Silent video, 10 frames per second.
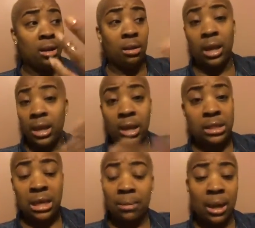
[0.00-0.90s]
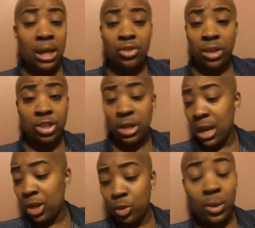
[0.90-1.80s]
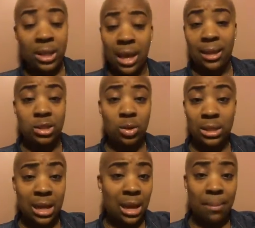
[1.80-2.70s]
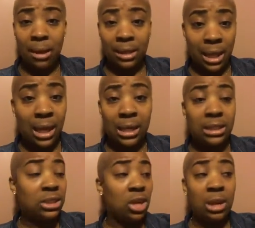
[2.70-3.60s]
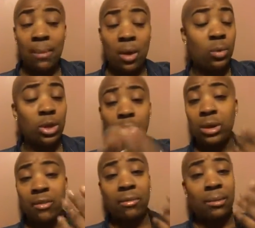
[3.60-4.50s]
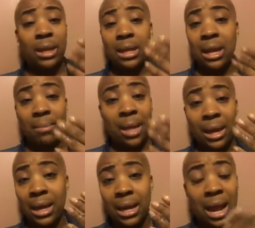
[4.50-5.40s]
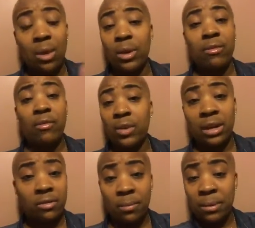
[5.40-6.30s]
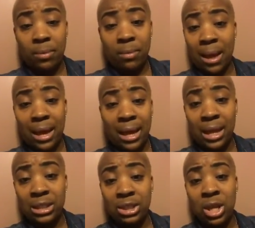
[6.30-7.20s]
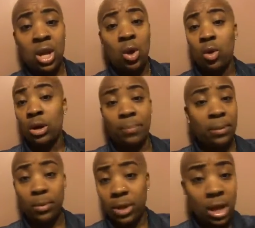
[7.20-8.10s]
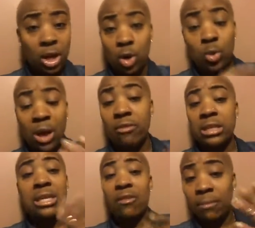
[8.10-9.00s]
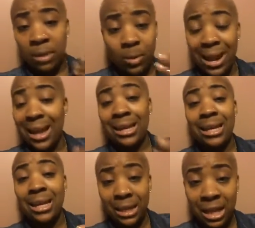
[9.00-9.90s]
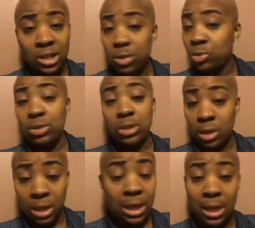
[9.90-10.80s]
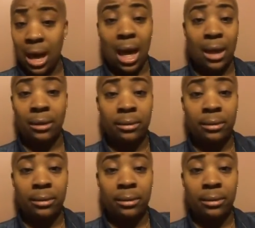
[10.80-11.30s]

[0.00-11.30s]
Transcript: in their same age range are not doing that. So it's not about the age. It's all about what are you giving me that I'm not getting. I don't give a fuck if the people my age or the people younger, whoever's giving me what I need, that's who's going to get got.